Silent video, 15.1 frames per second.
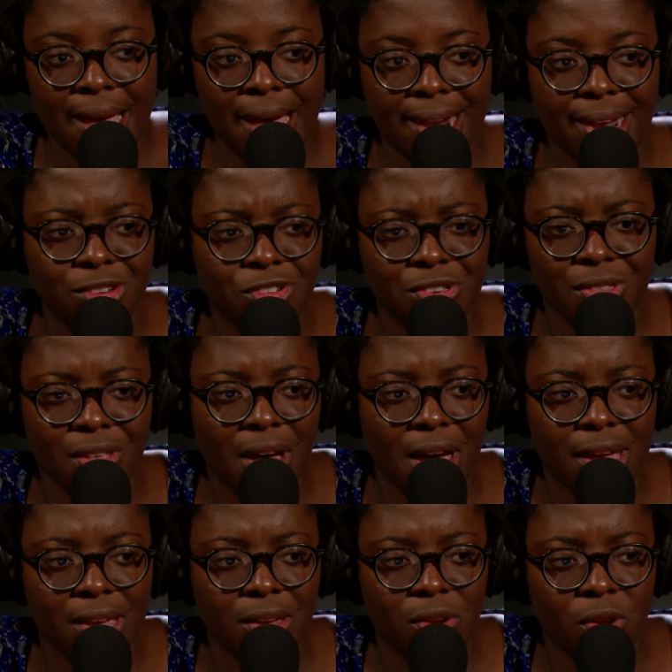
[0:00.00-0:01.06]
And I just
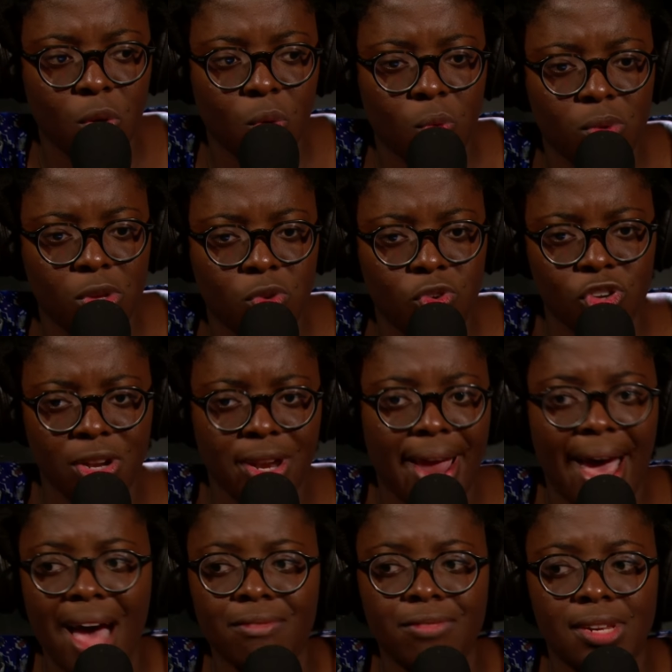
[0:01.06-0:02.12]
thought, you know, you shouldn't
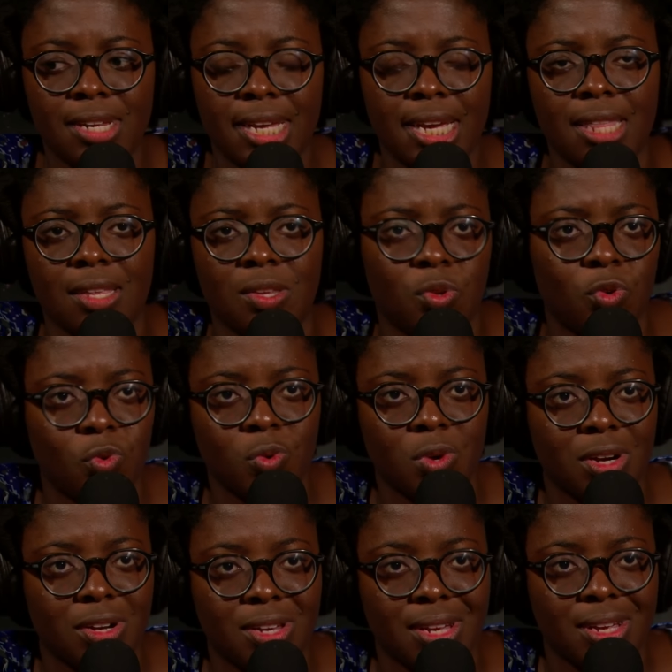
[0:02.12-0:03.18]
have to take this
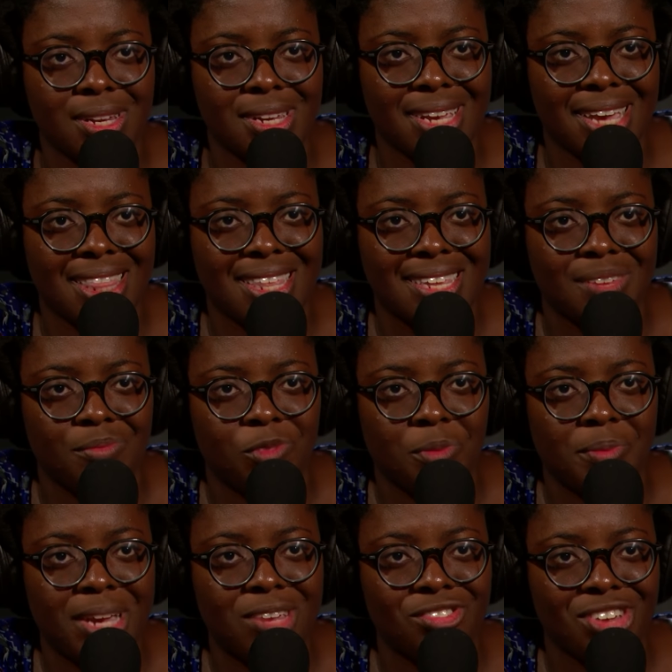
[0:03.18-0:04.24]
tour to to get this
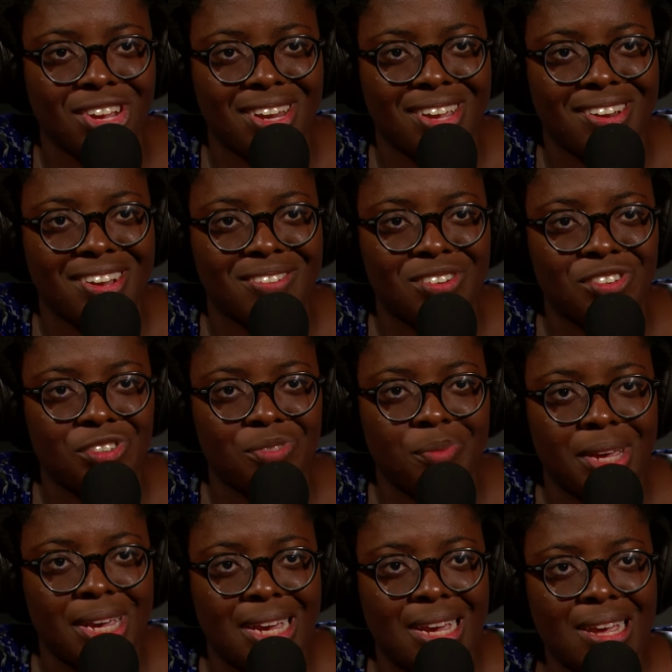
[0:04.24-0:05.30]
information. You know, it should mm.
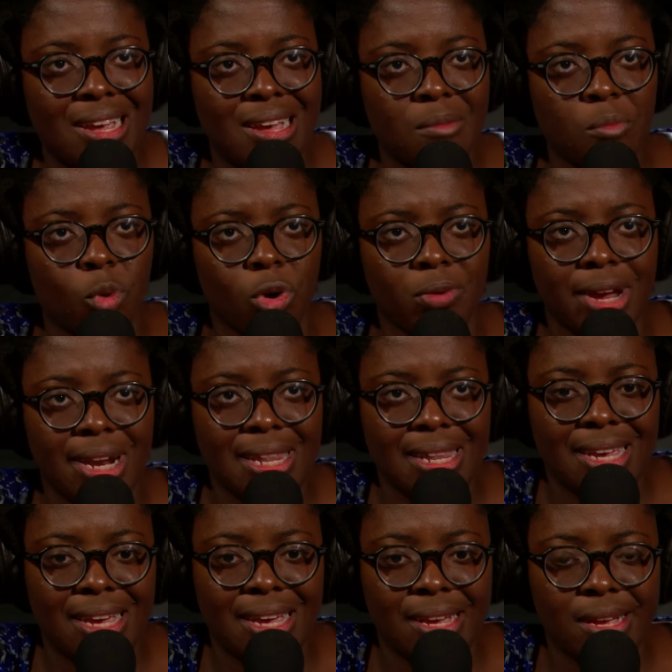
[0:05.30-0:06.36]
be more
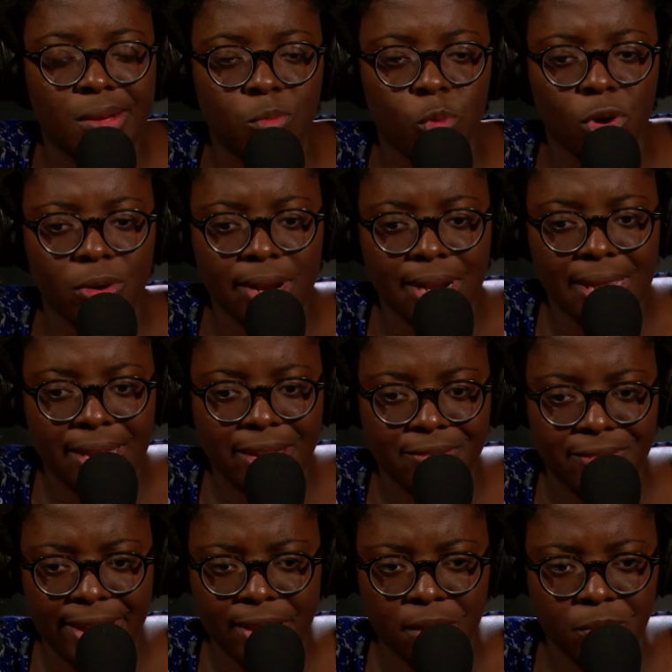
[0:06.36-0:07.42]
readily more readily
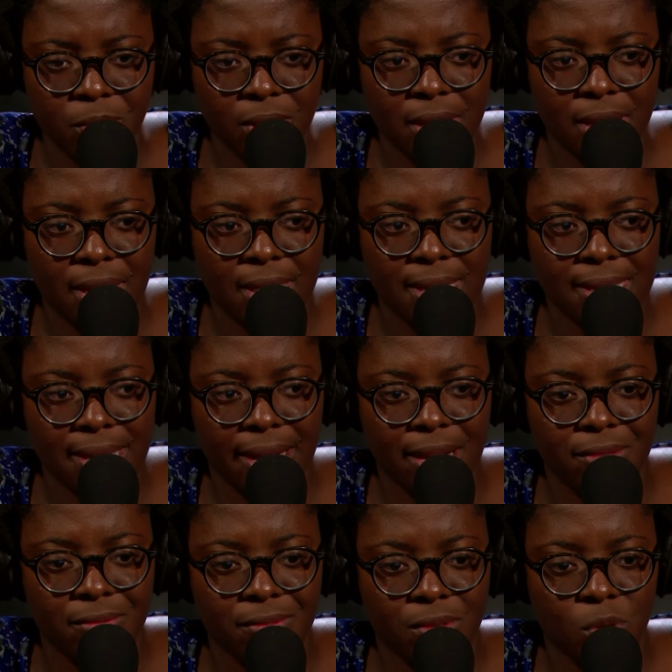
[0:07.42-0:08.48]
available, and, and this
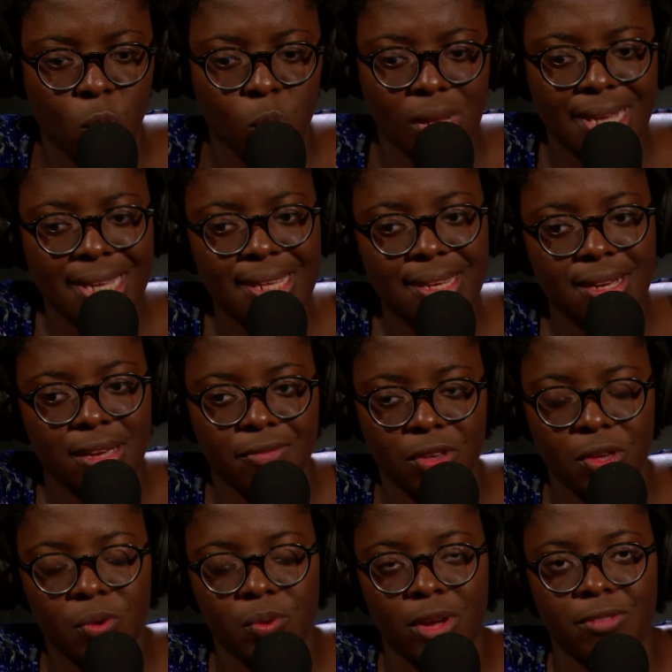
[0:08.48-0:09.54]
kind of holistic
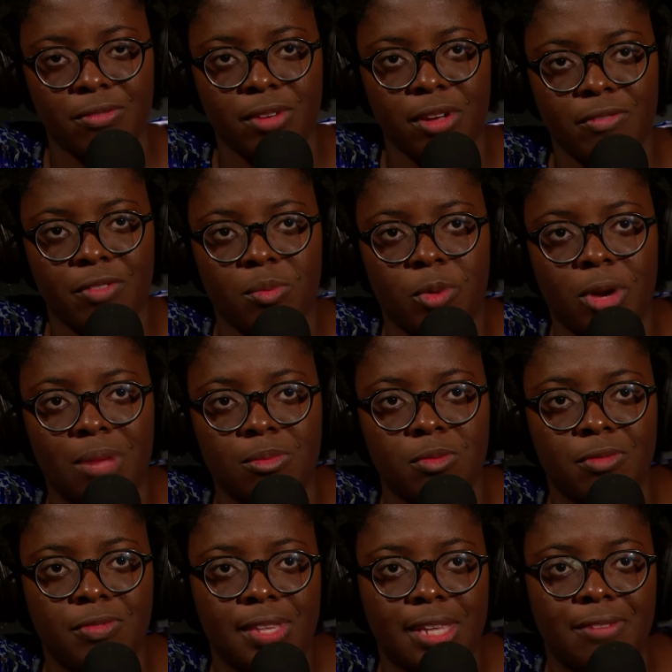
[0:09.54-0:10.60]
view of of the
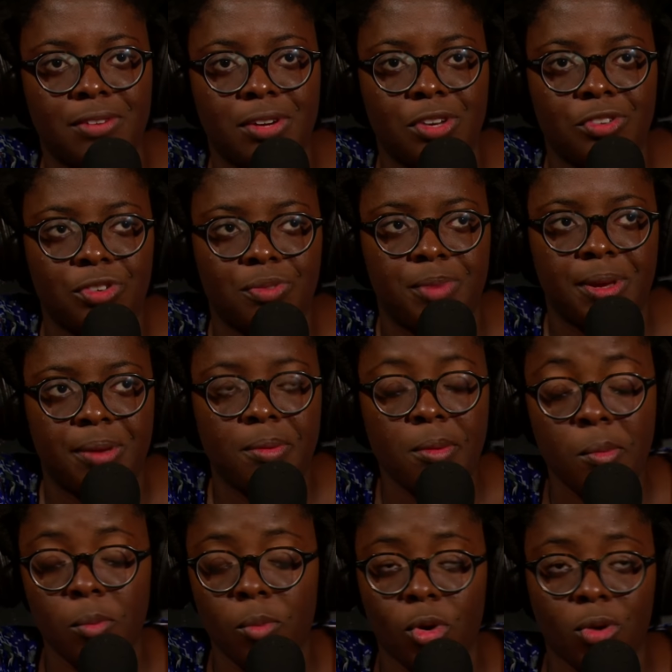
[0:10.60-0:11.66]
problem of slavery should be
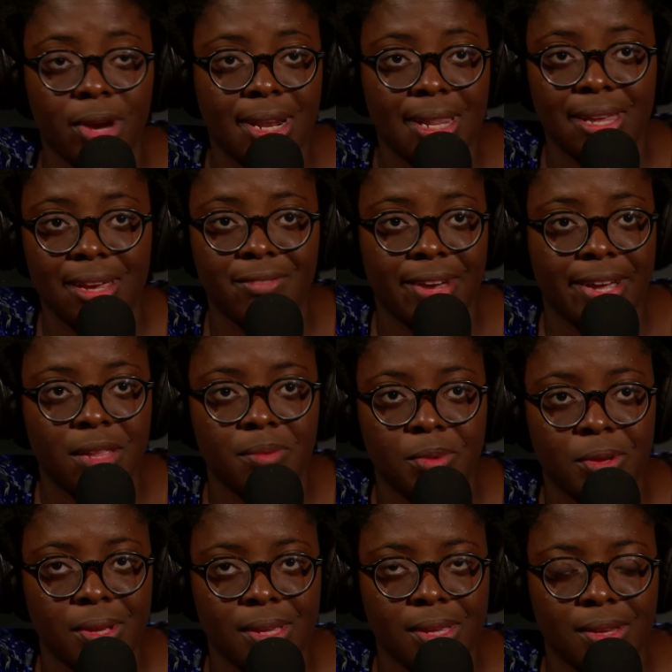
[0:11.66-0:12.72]
more readily
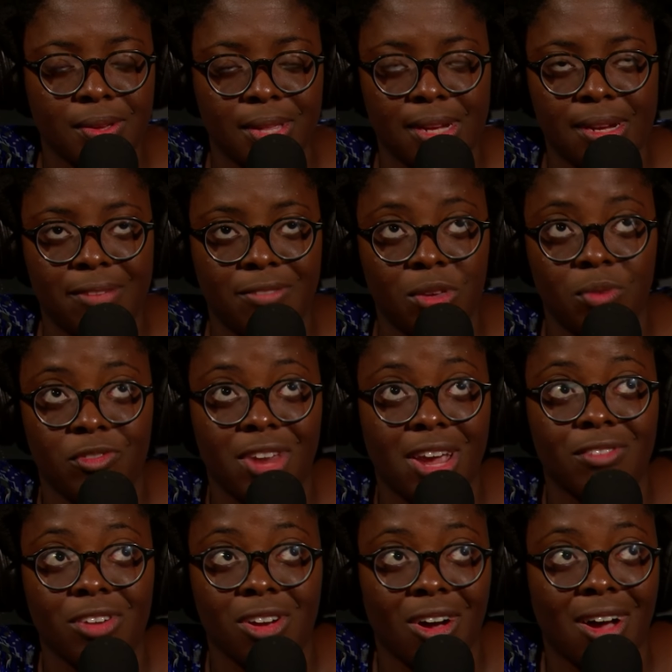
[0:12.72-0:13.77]
available, so that if you've
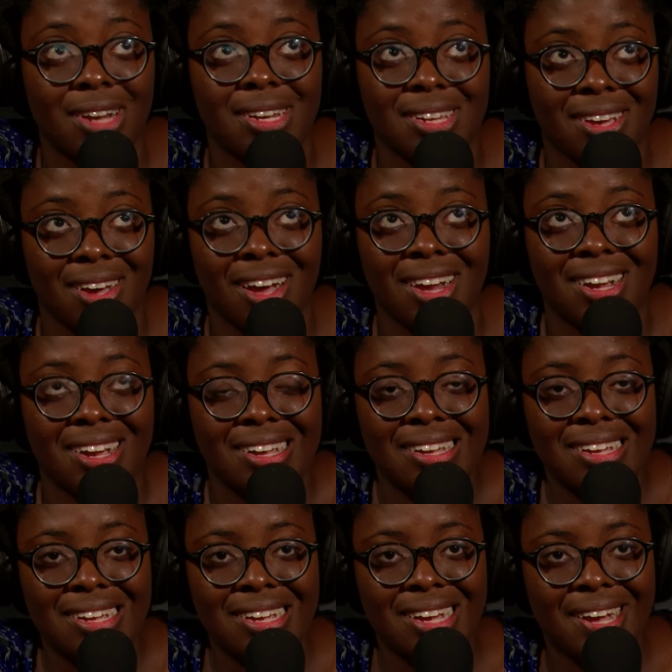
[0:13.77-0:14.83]
never gone to to Ghana,
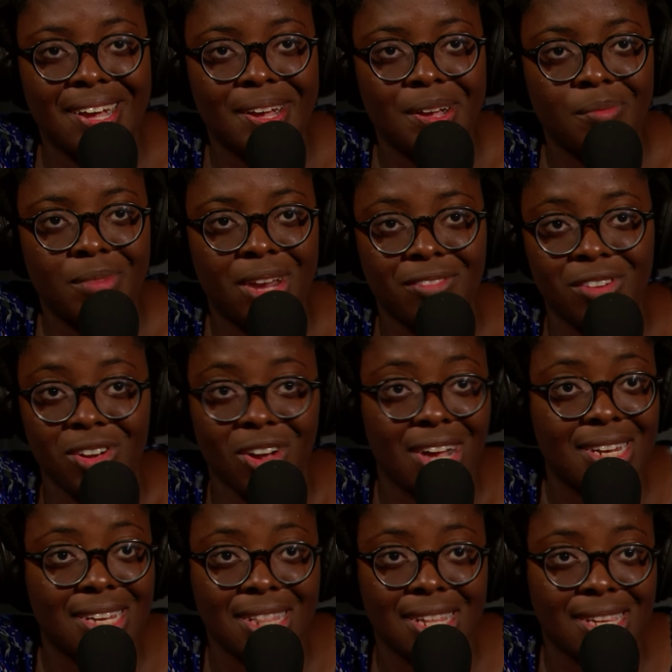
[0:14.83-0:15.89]
um, never
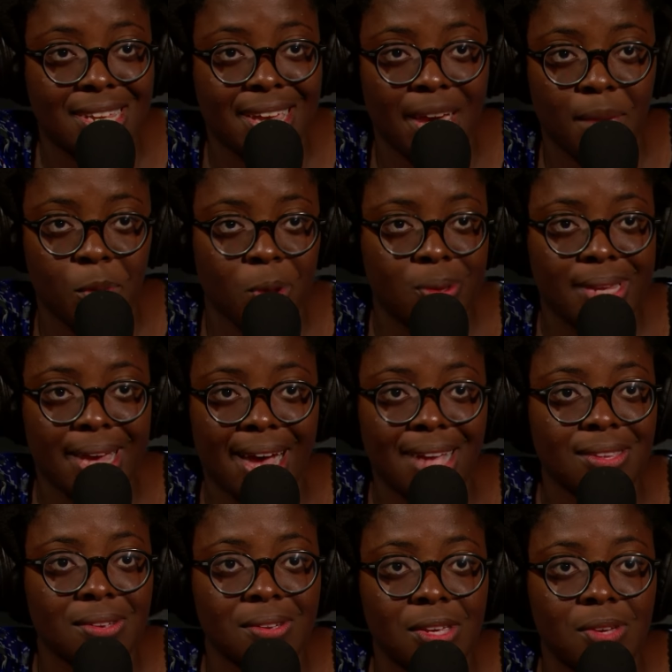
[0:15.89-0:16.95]
gone to this Cape Coast
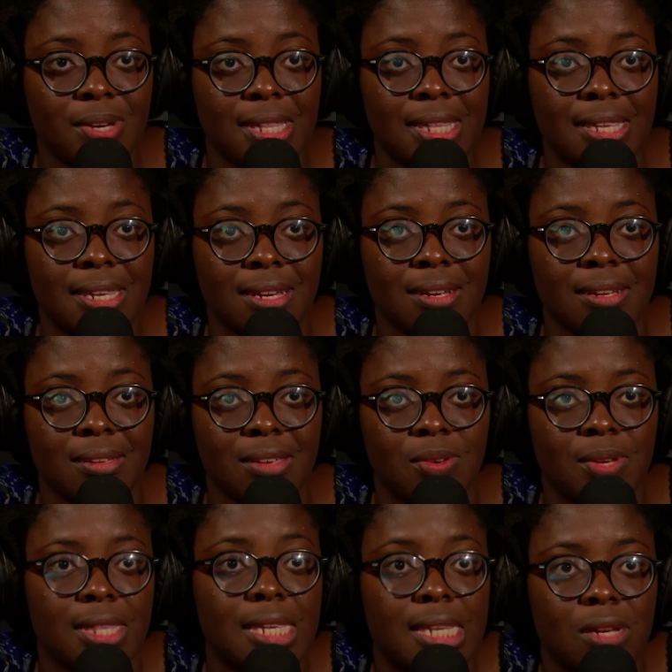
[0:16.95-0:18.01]
castle, you can still you
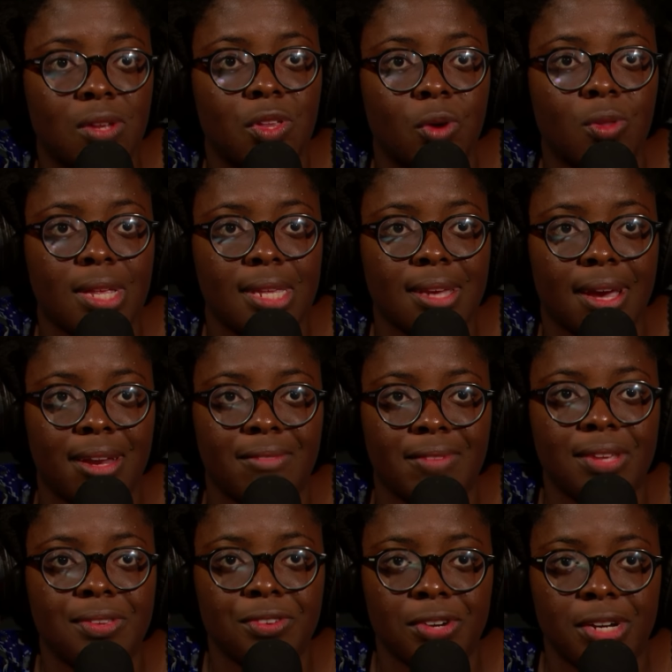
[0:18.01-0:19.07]
can still know this kind of
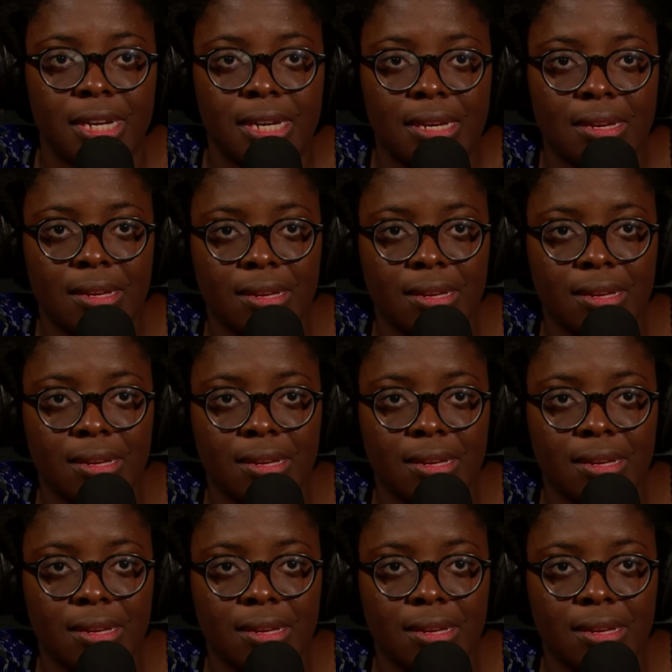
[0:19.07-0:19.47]
history.